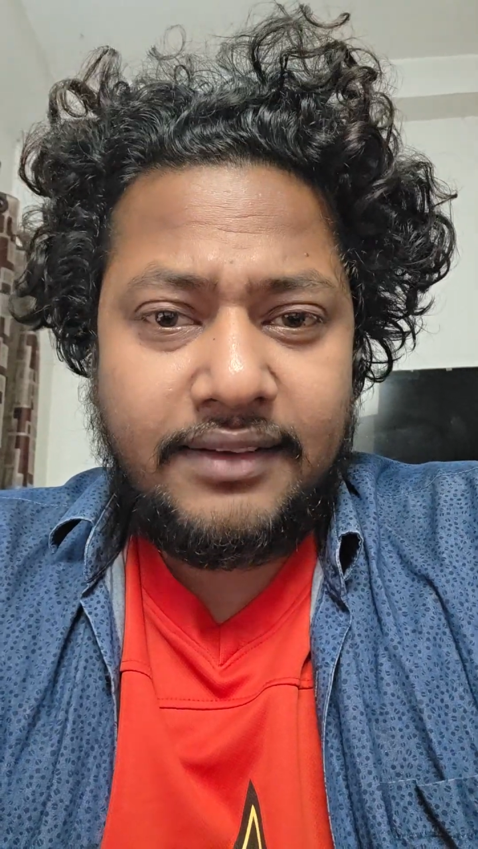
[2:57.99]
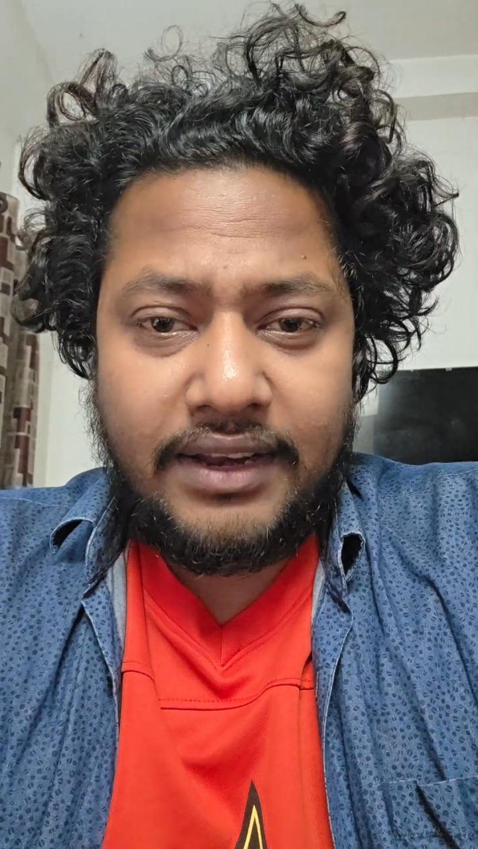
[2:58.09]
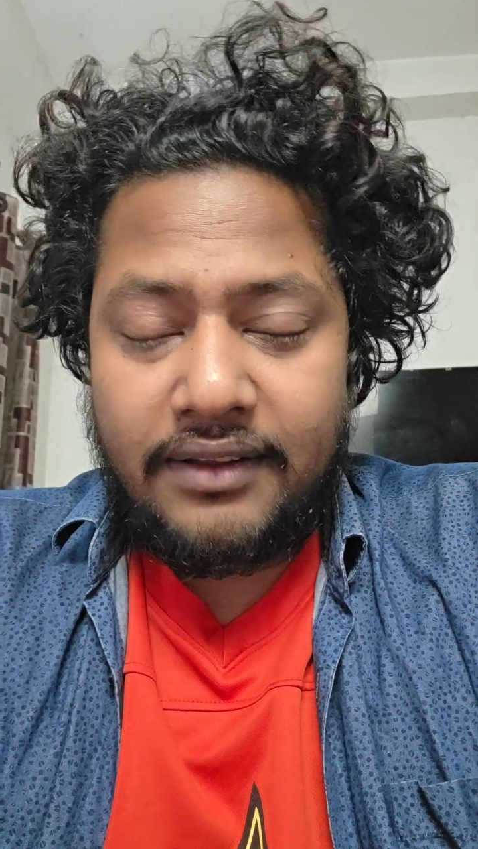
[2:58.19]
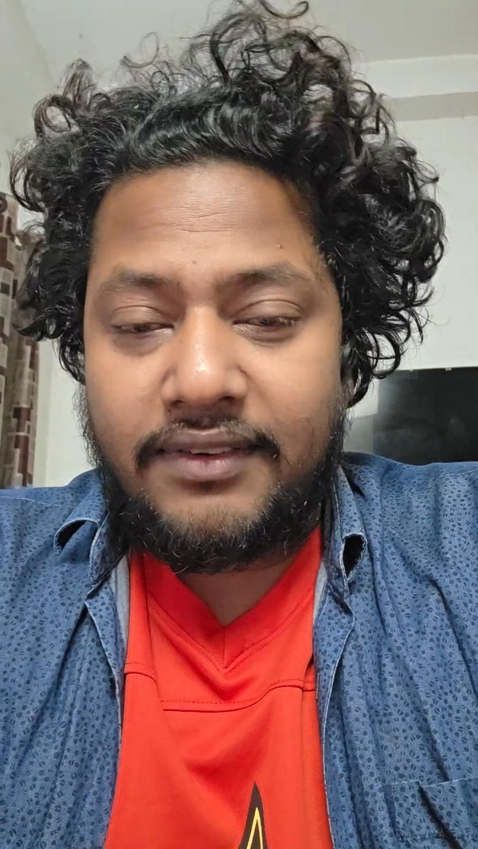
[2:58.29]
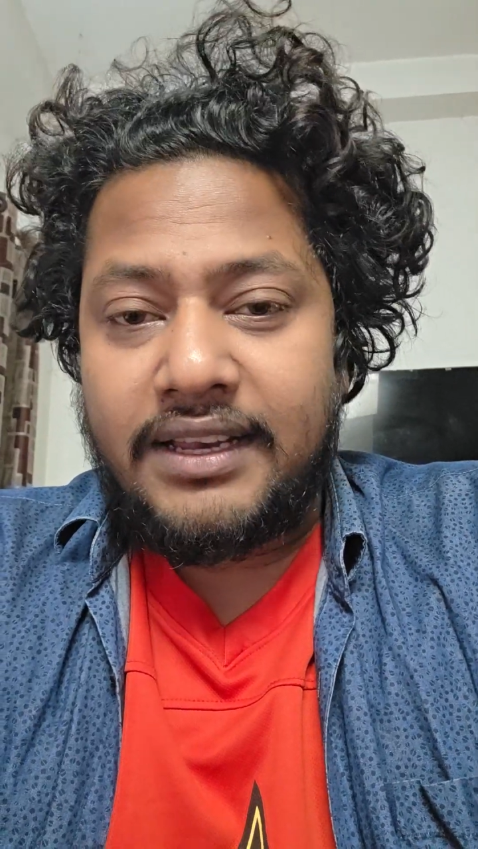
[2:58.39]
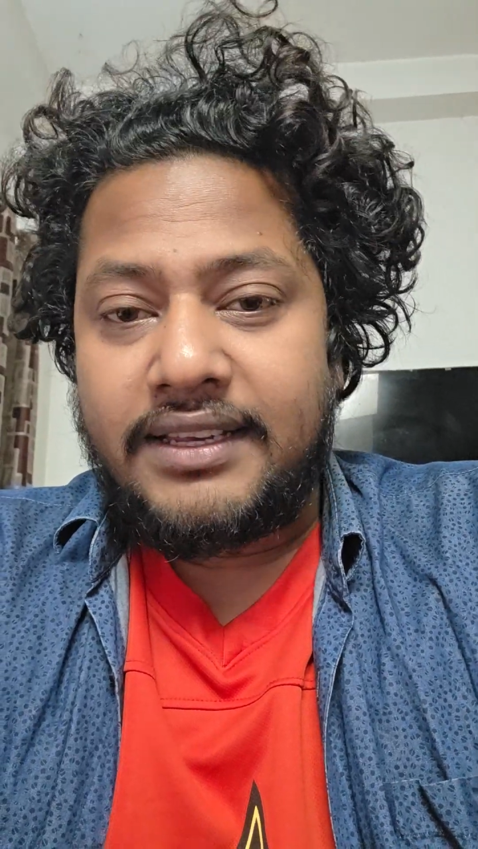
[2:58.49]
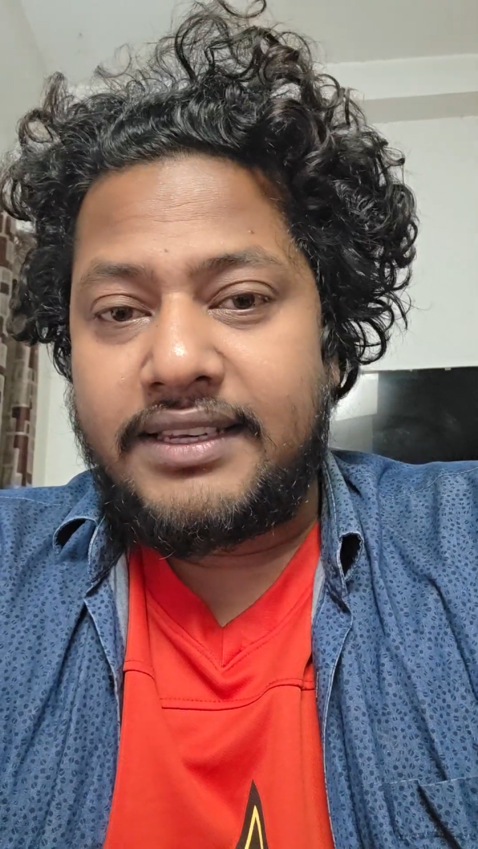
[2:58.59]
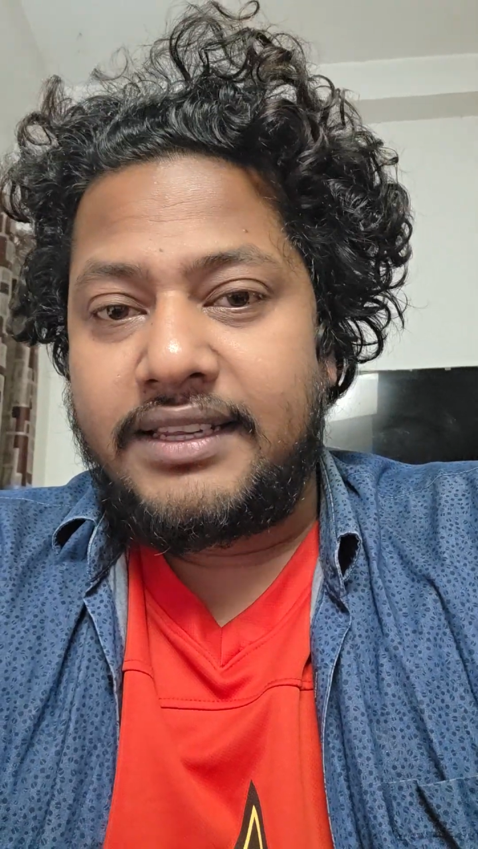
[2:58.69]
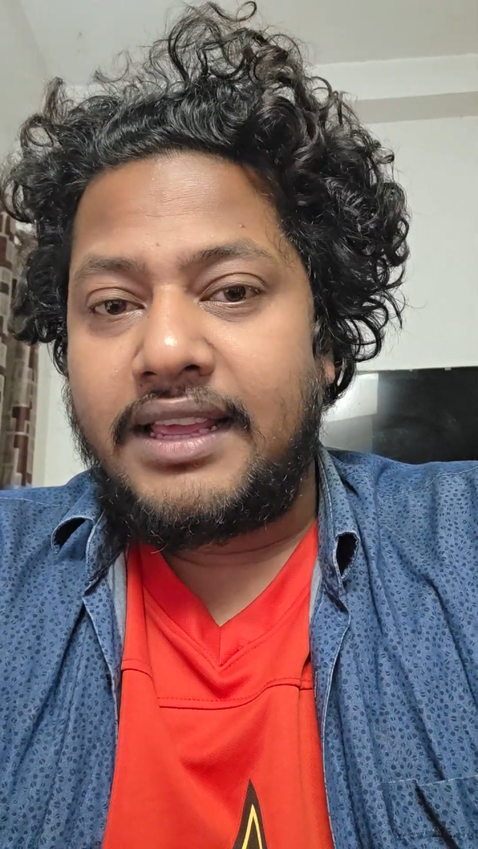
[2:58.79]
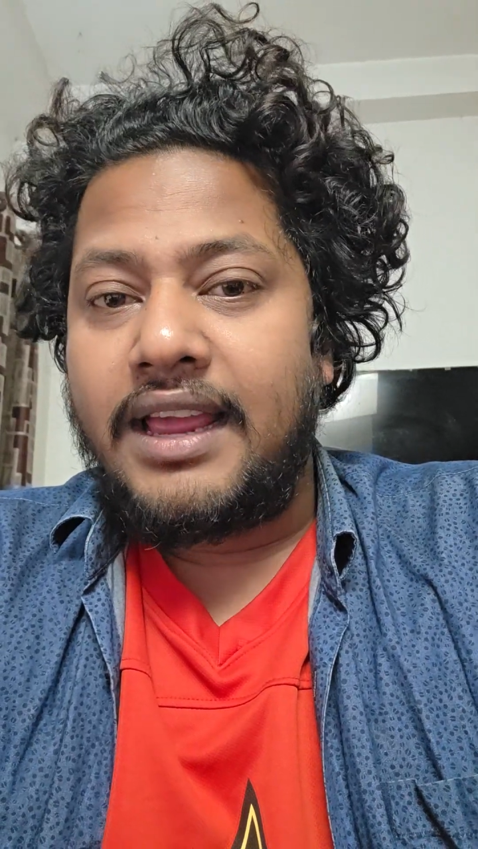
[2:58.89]

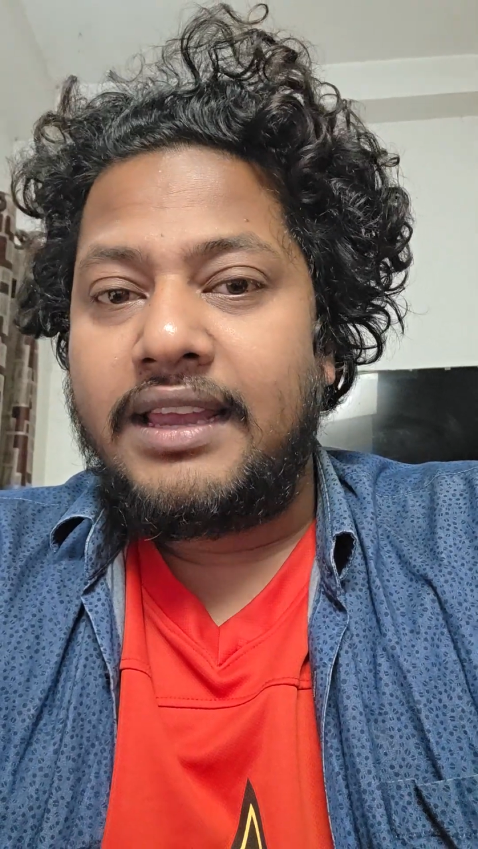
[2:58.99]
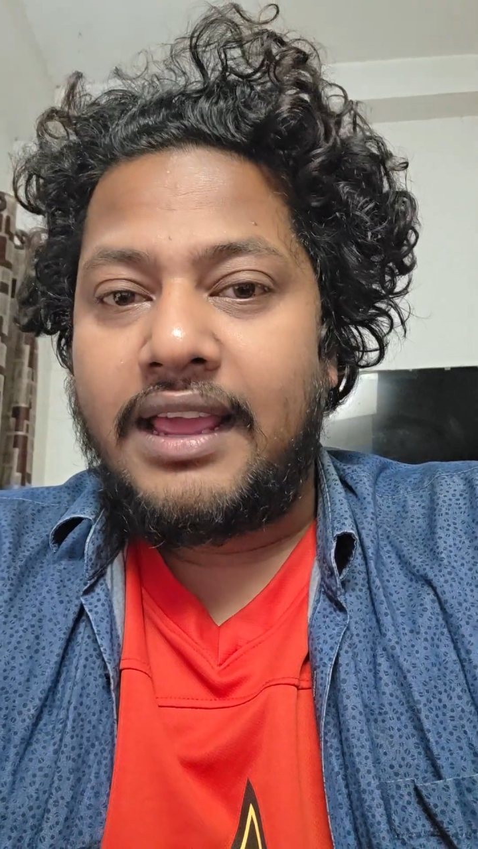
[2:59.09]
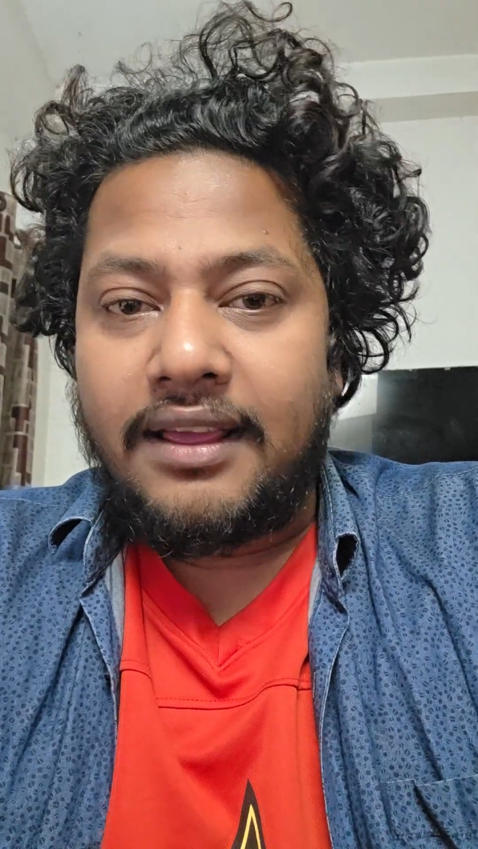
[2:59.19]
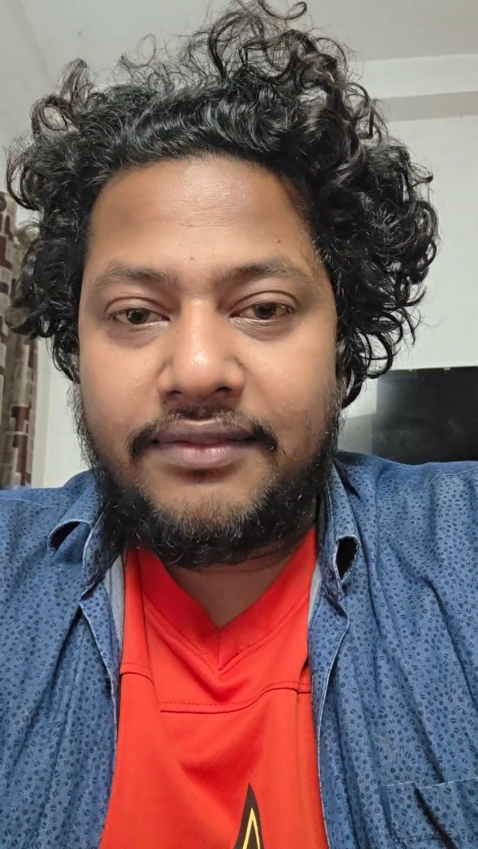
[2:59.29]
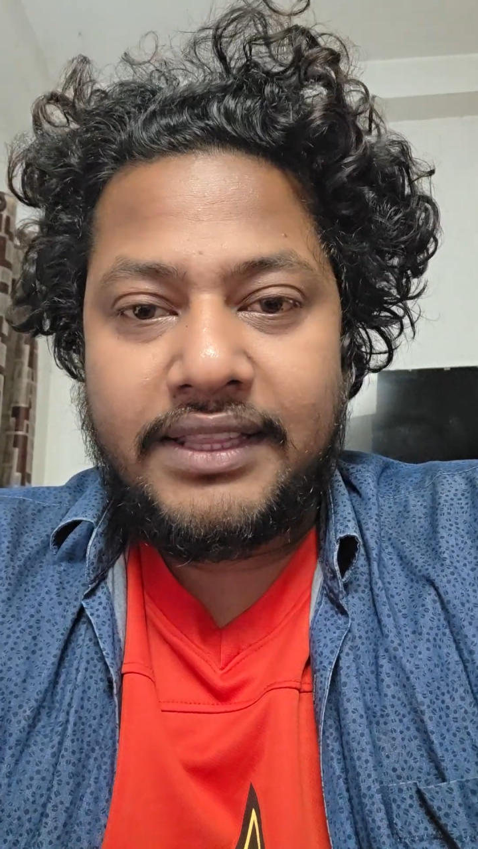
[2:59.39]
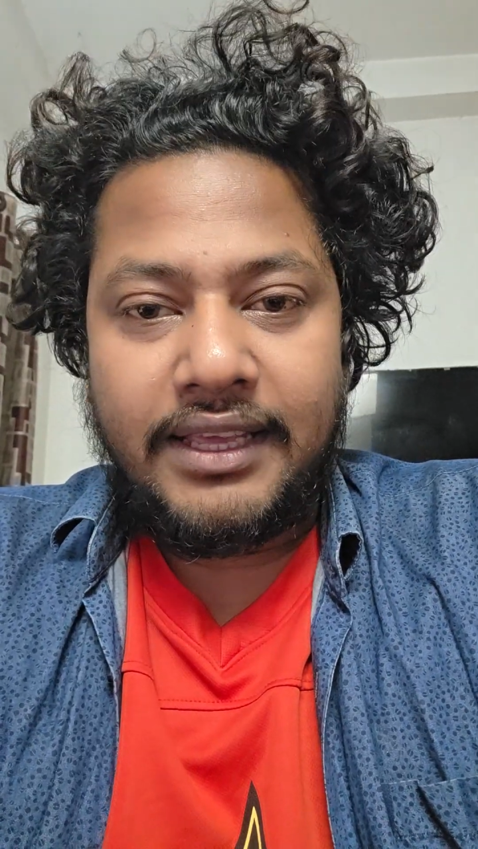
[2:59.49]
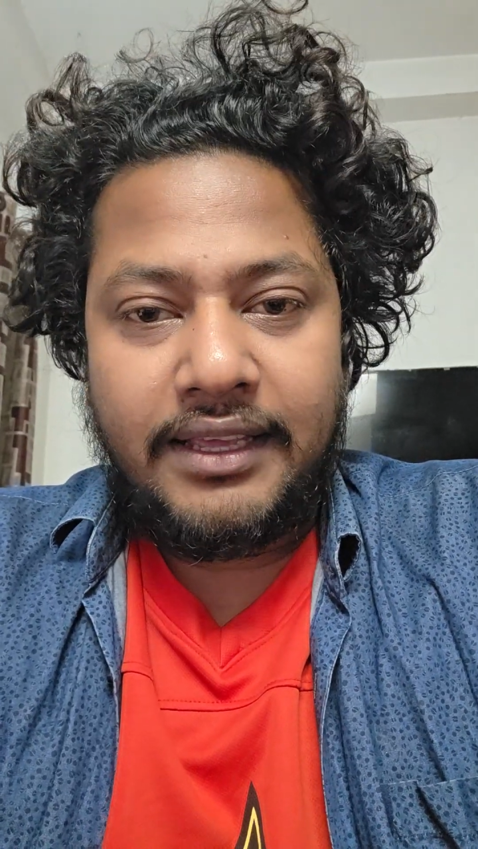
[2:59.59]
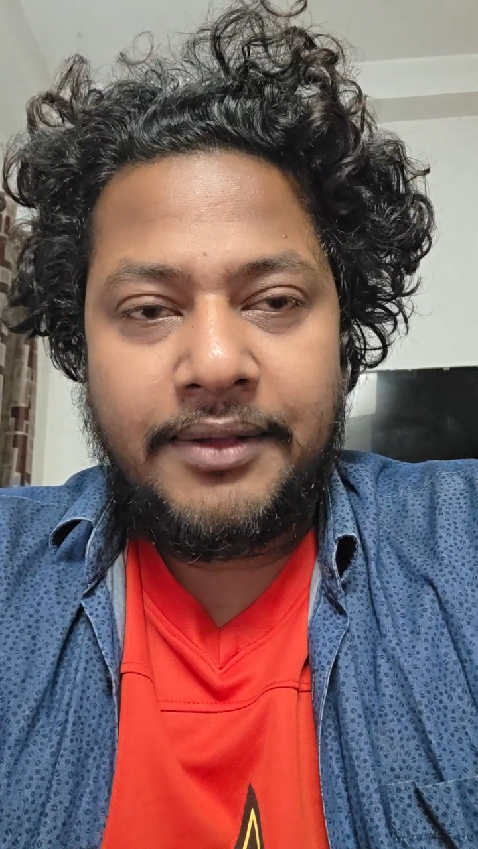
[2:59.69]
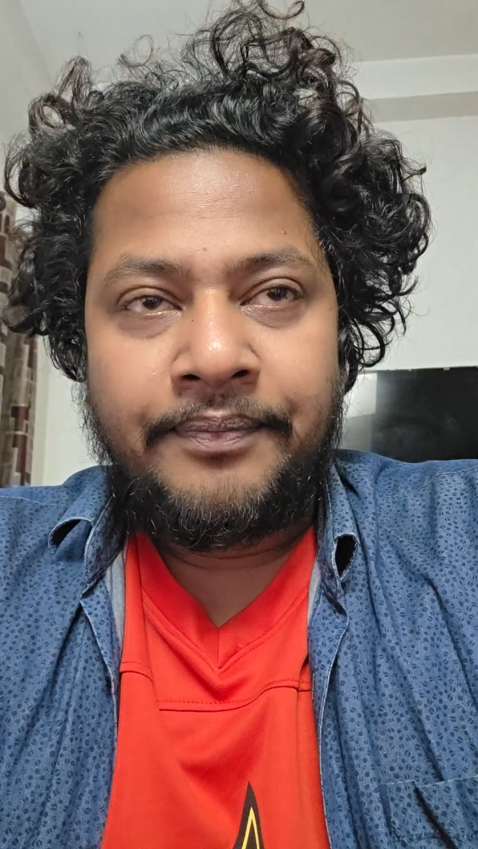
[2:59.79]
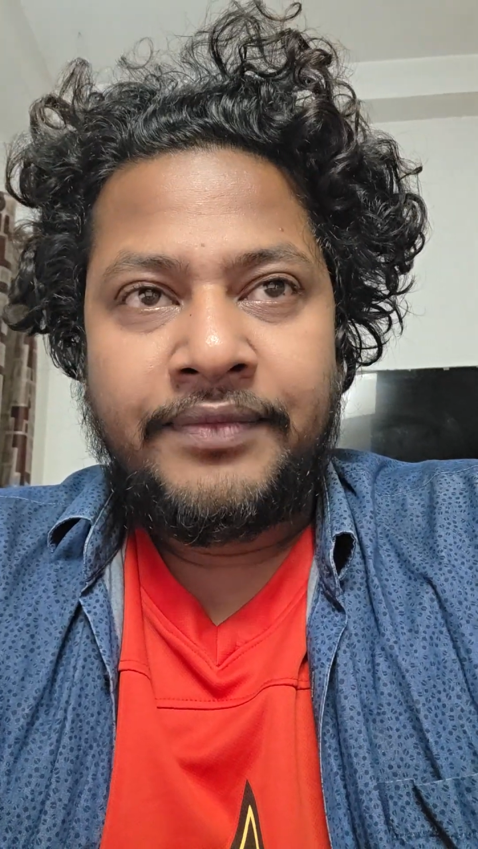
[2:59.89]
availability, and
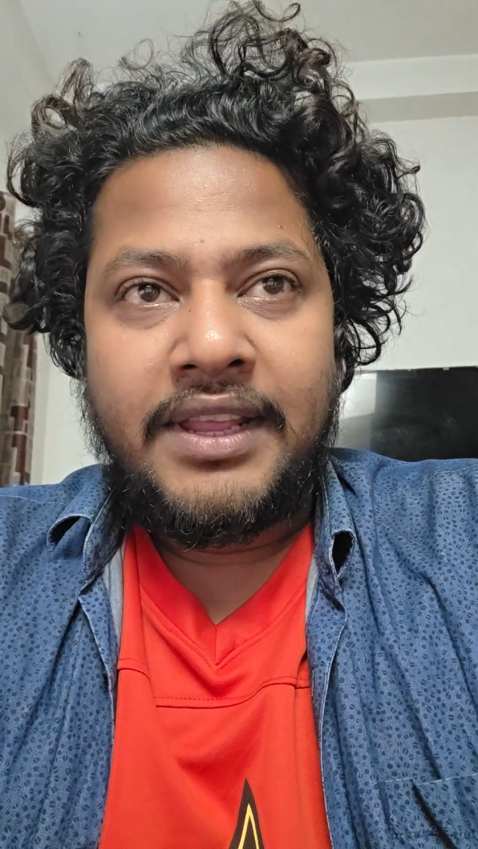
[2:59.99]
everything,